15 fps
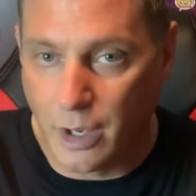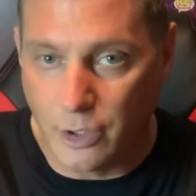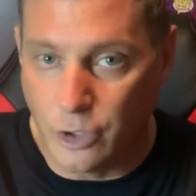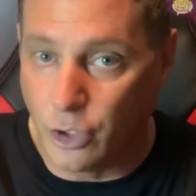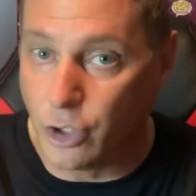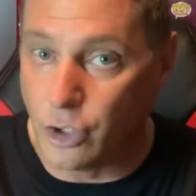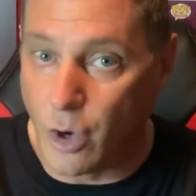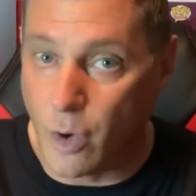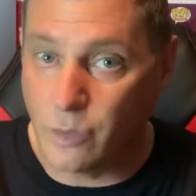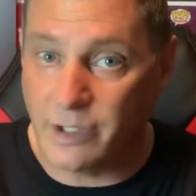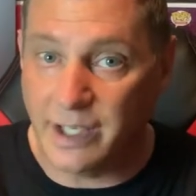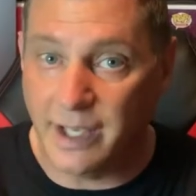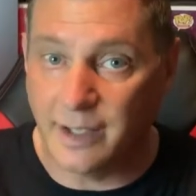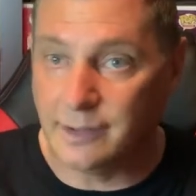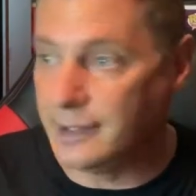You can only
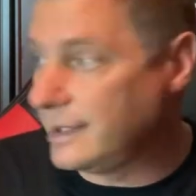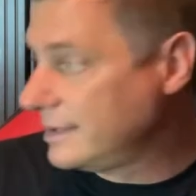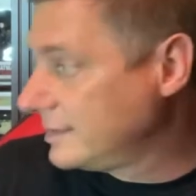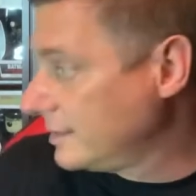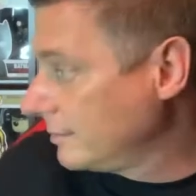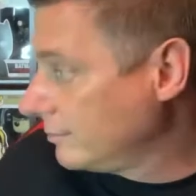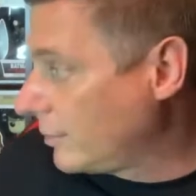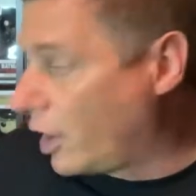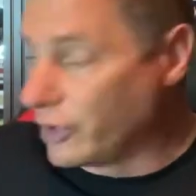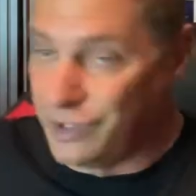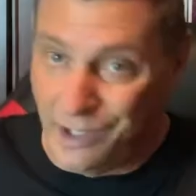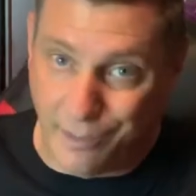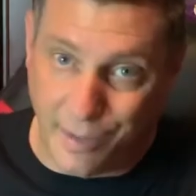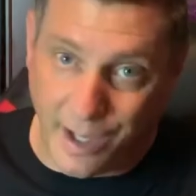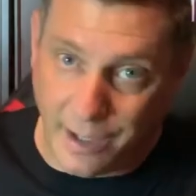get these on
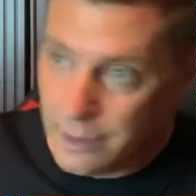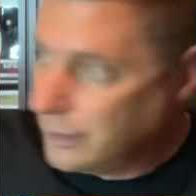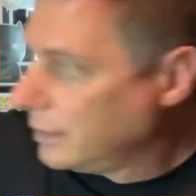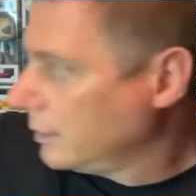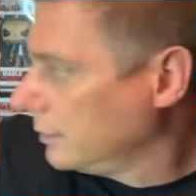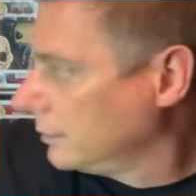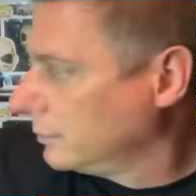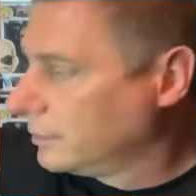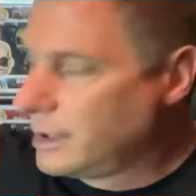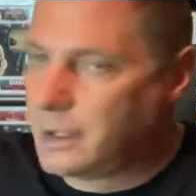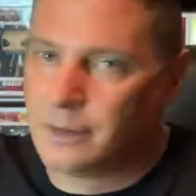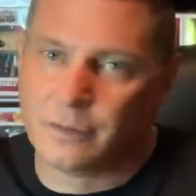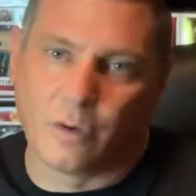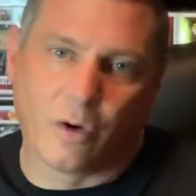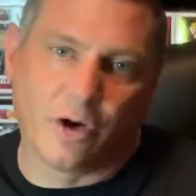eBay,
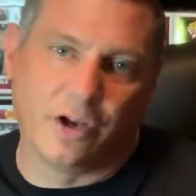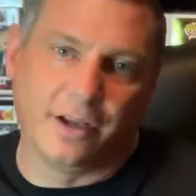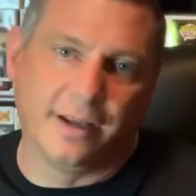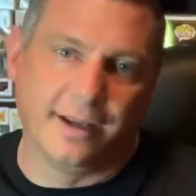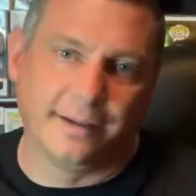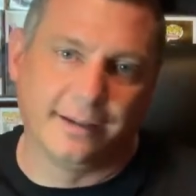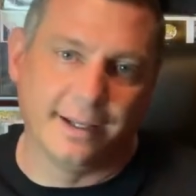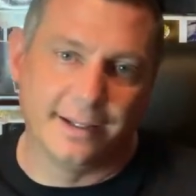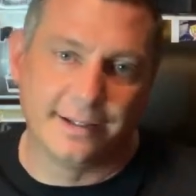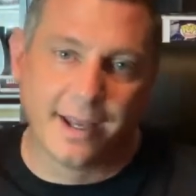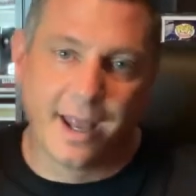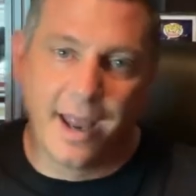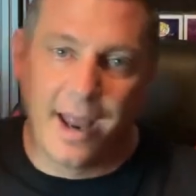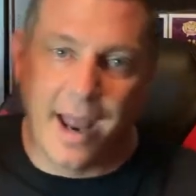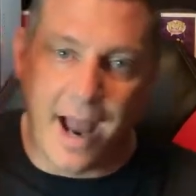or you can get these
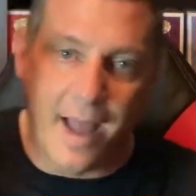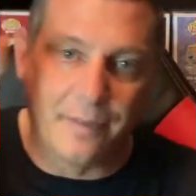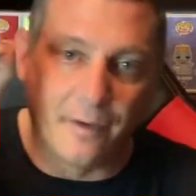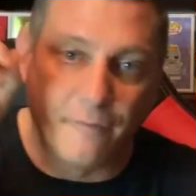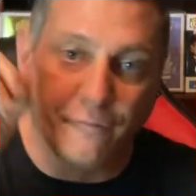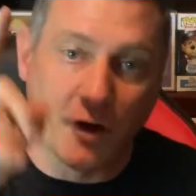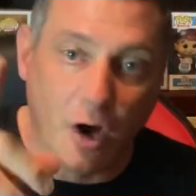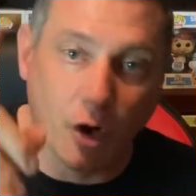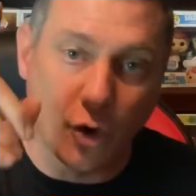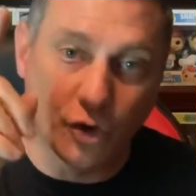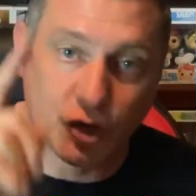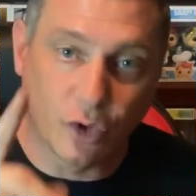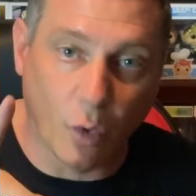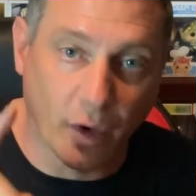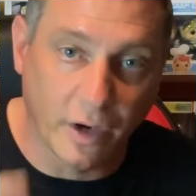at the Funko
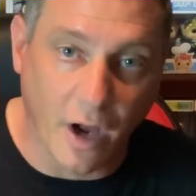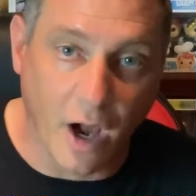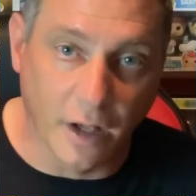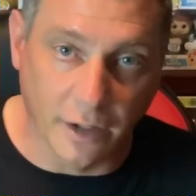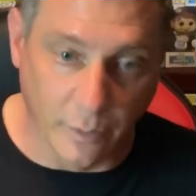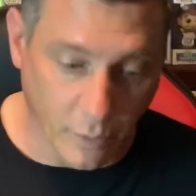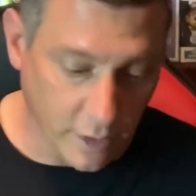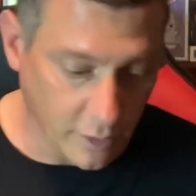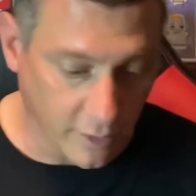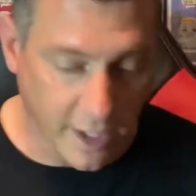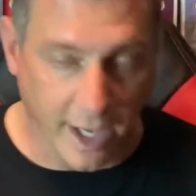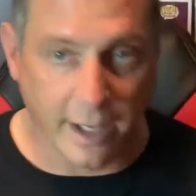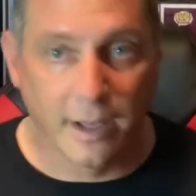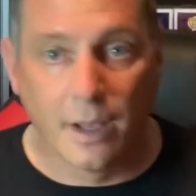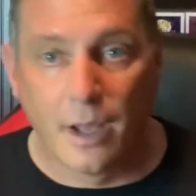store in Hollywood,
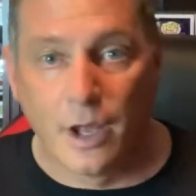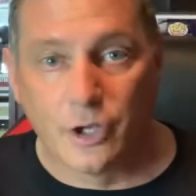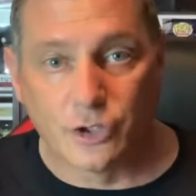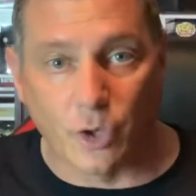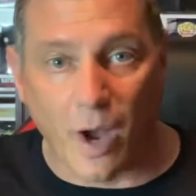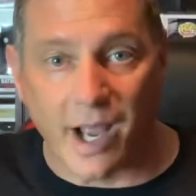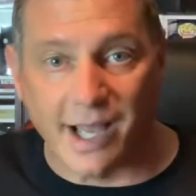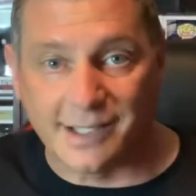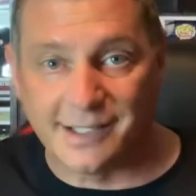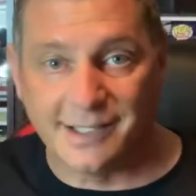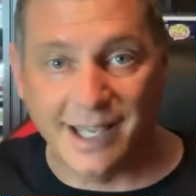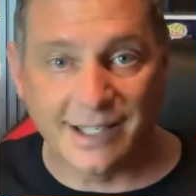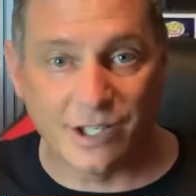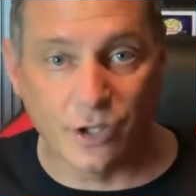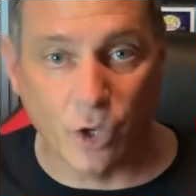okay? So I got
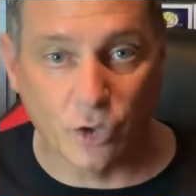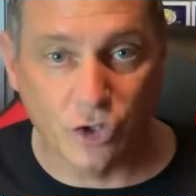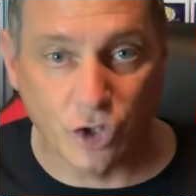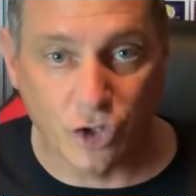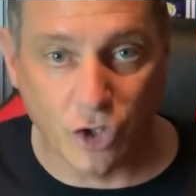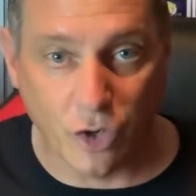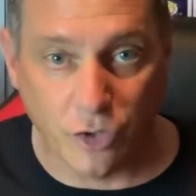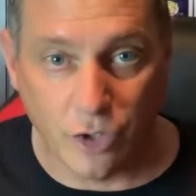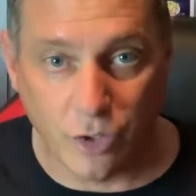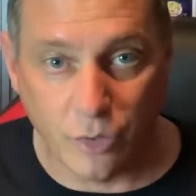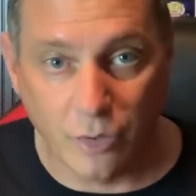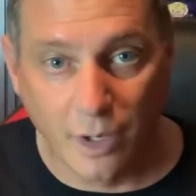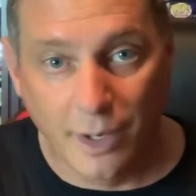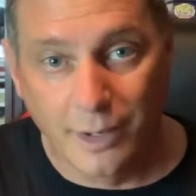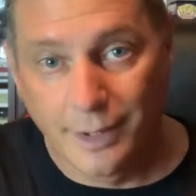six of those to show you.
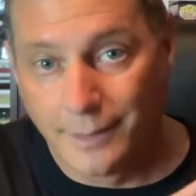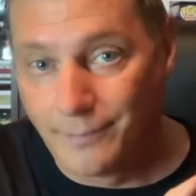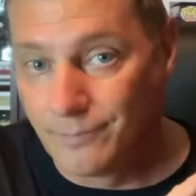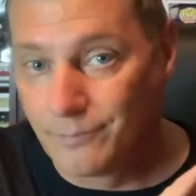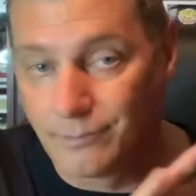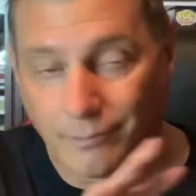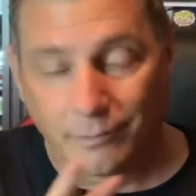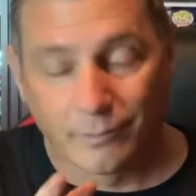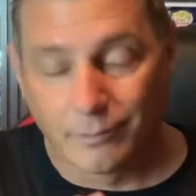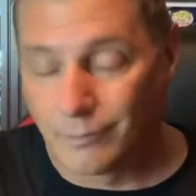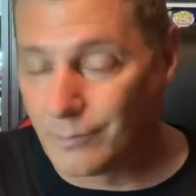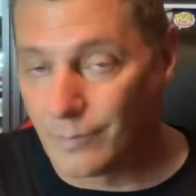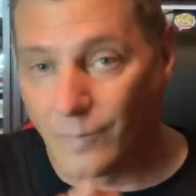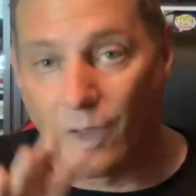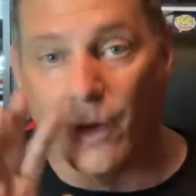
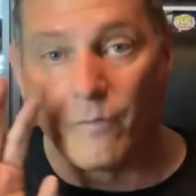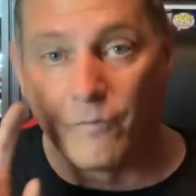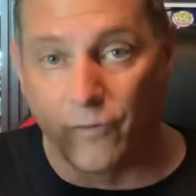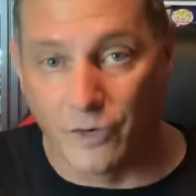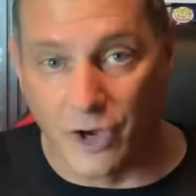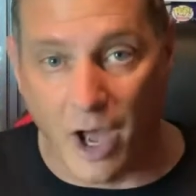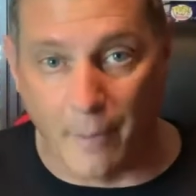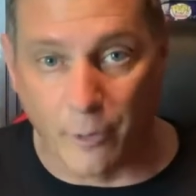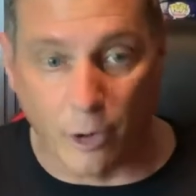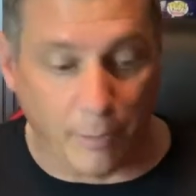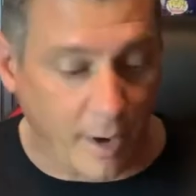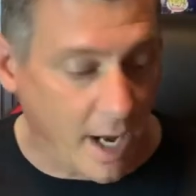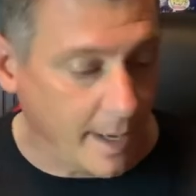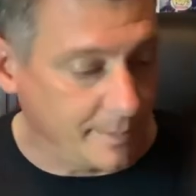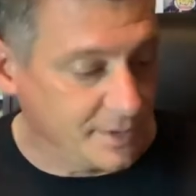Phenomenal
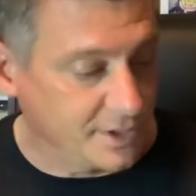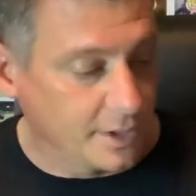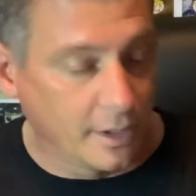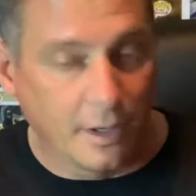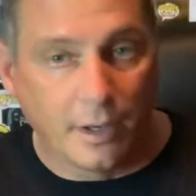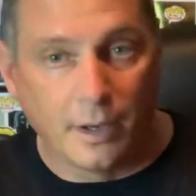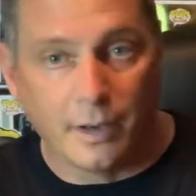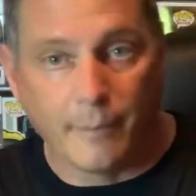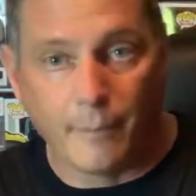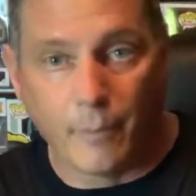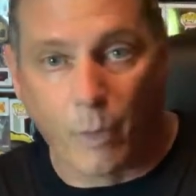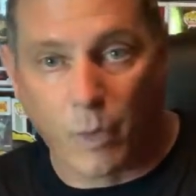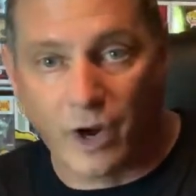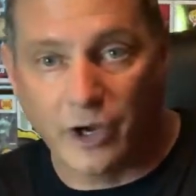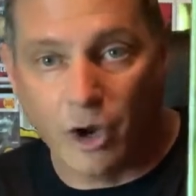Pops. But
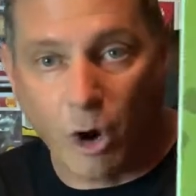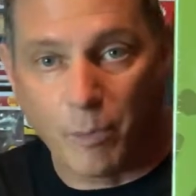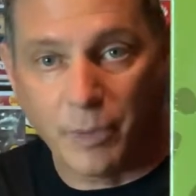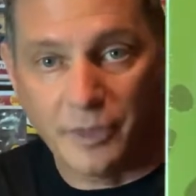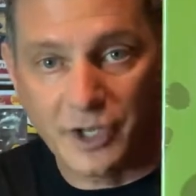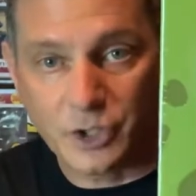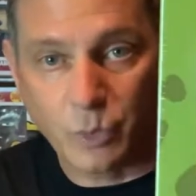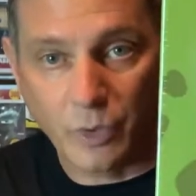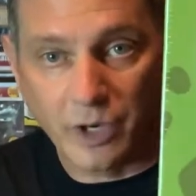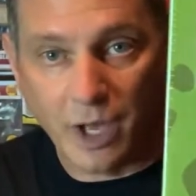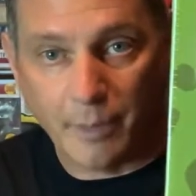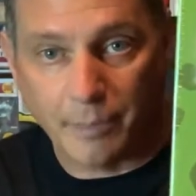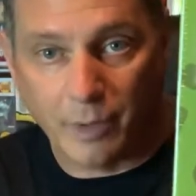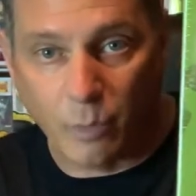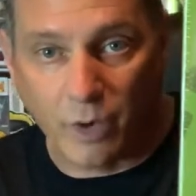we're going to open this one
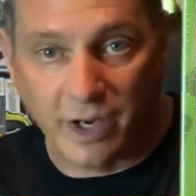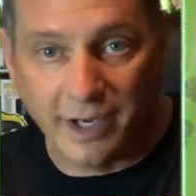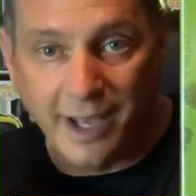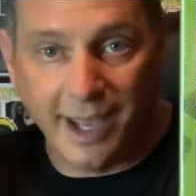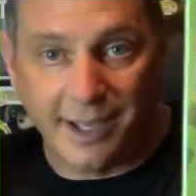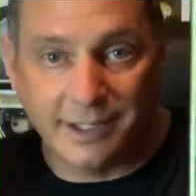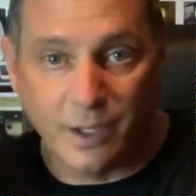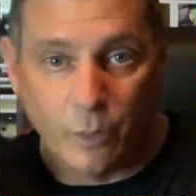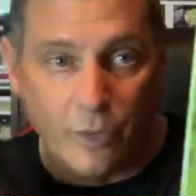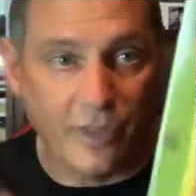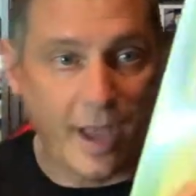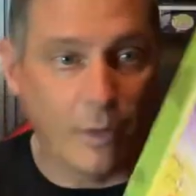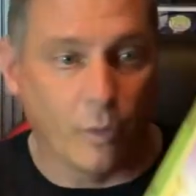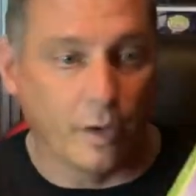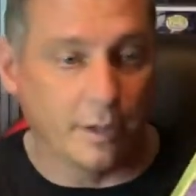up. We're going to end it with
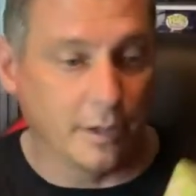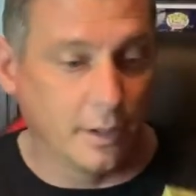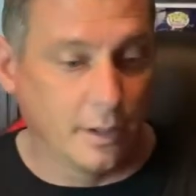that one.